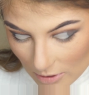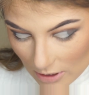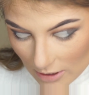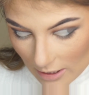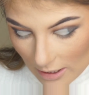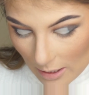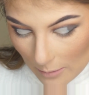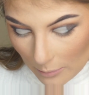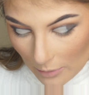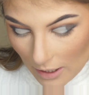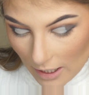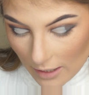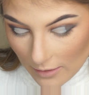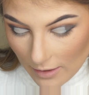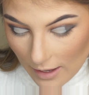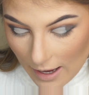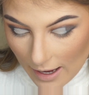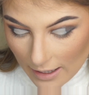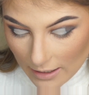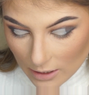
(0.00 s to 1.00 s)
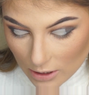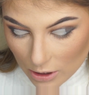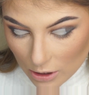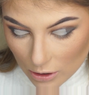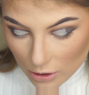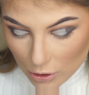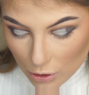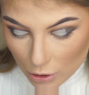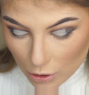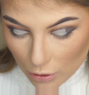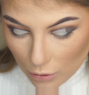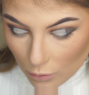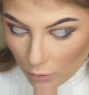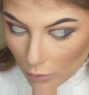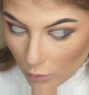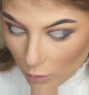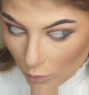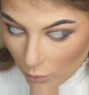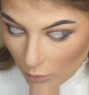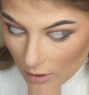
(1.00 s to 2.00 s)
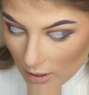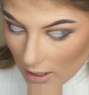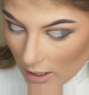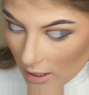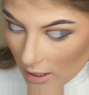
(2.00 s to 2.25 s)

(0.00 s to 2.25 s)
just gonna apply that to